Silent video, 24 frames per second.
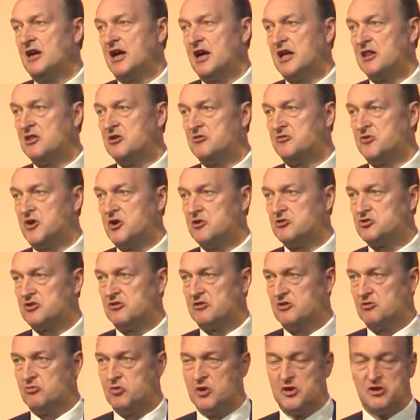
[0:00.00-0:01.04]
in the future
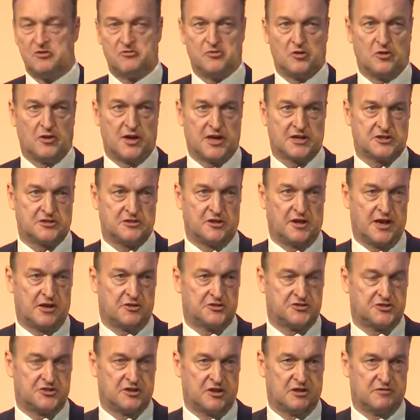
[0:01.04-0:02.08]
of the wonderful National
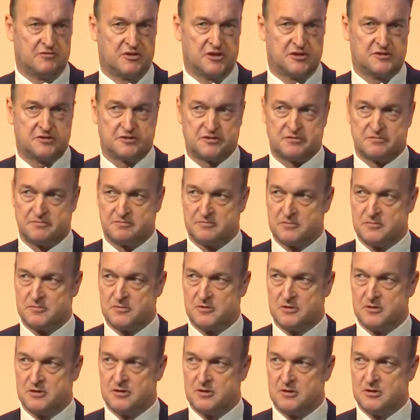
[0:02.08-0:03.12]
Health Service.
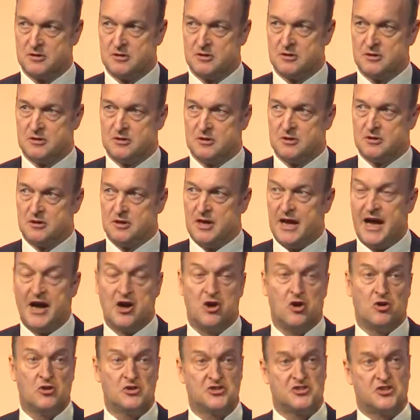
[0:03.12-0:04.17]
I
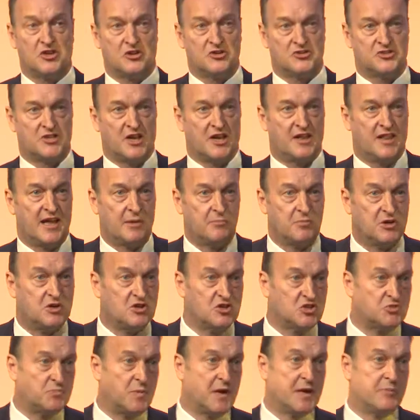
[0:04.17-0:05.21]
also say that
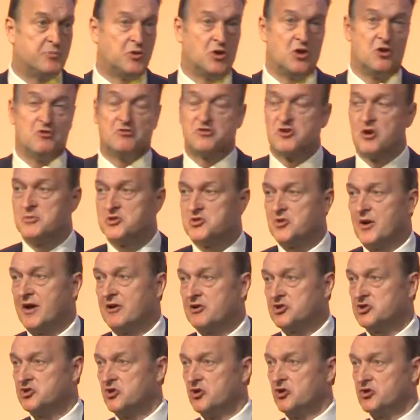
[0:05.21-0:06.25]
because people who've come to
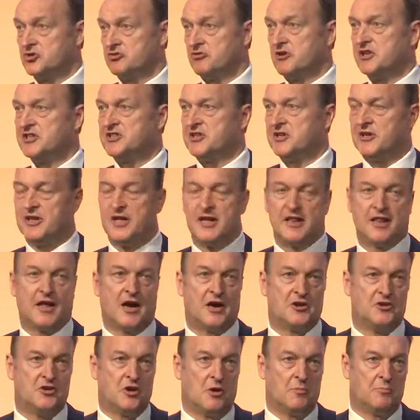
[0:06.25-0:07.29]
our shores recently,
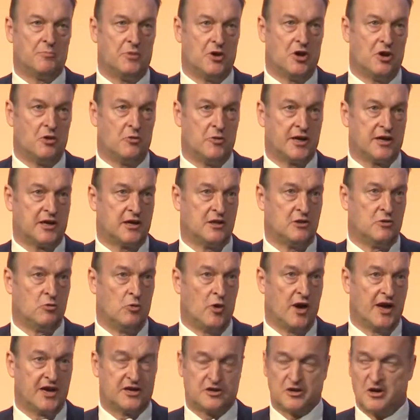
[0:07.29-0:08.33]
like Don Berwick in the
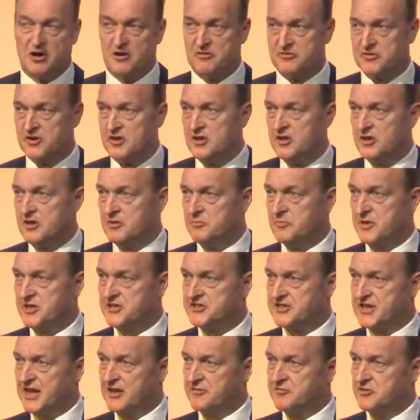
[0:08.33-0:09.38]
wake of
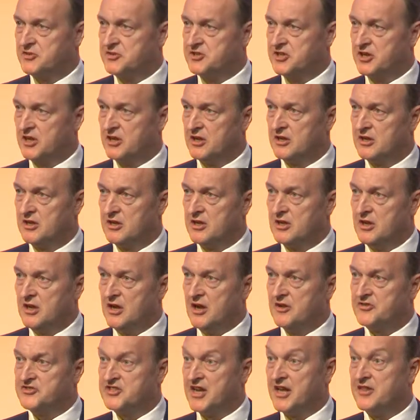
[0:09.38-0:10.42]
Mid-Staffordshire,
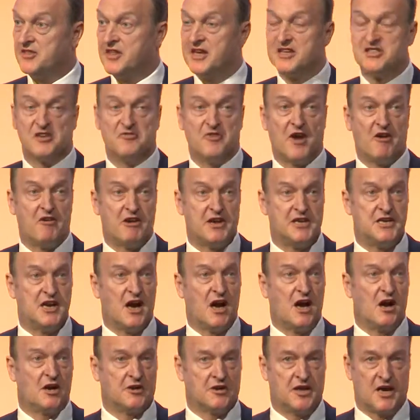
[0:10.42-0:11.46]
have said these are very
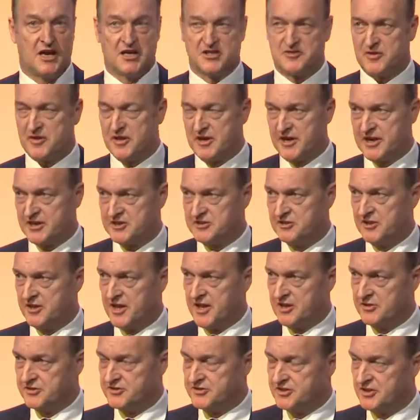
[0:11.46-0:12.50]
dark days for the National
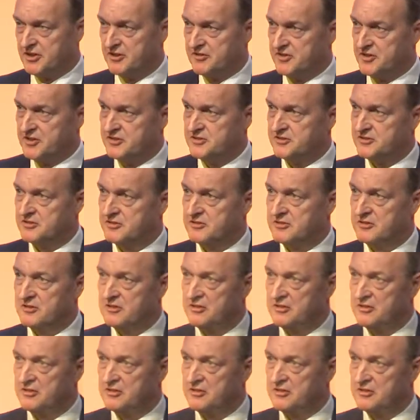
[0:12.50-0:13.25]
Health Service.